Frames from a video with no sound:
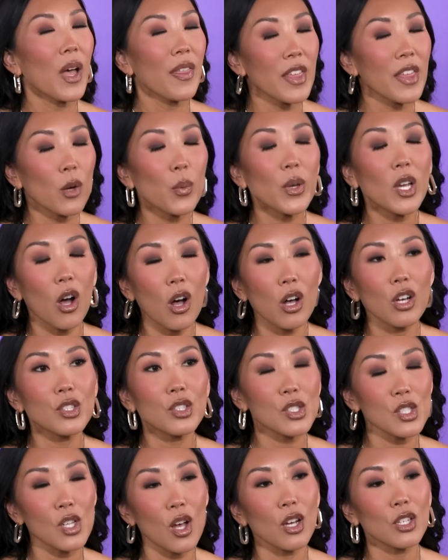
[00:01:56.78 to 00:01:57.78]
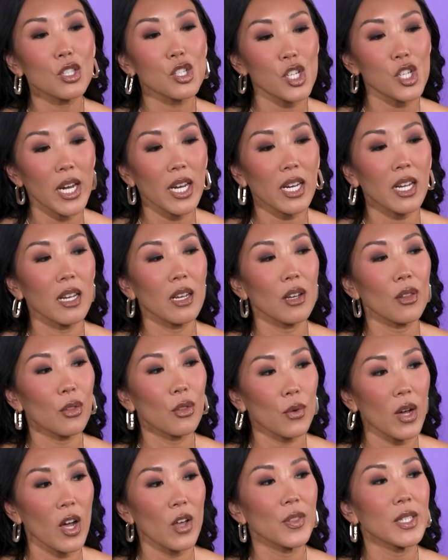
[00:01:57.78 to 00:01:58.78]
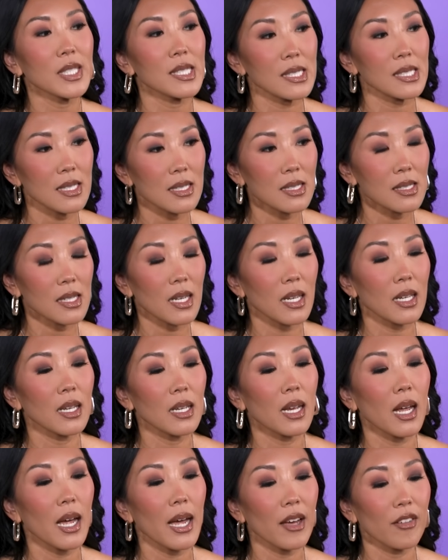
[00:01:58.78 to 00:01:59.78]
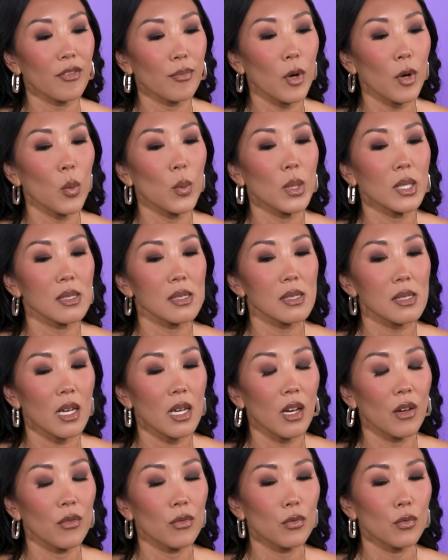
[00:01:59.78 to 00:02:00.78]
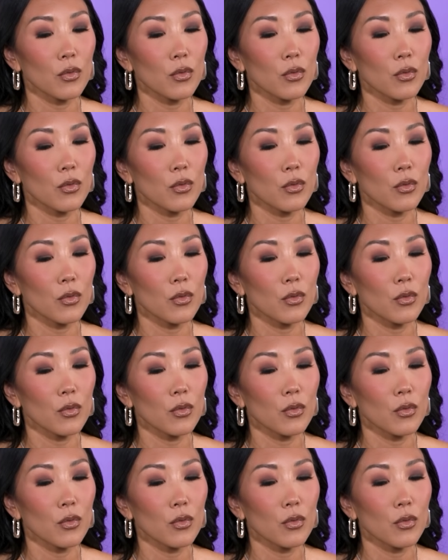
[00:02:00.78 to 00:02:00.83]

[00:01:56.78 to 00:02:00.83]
I think we all saw Shannon throughout the season have moments of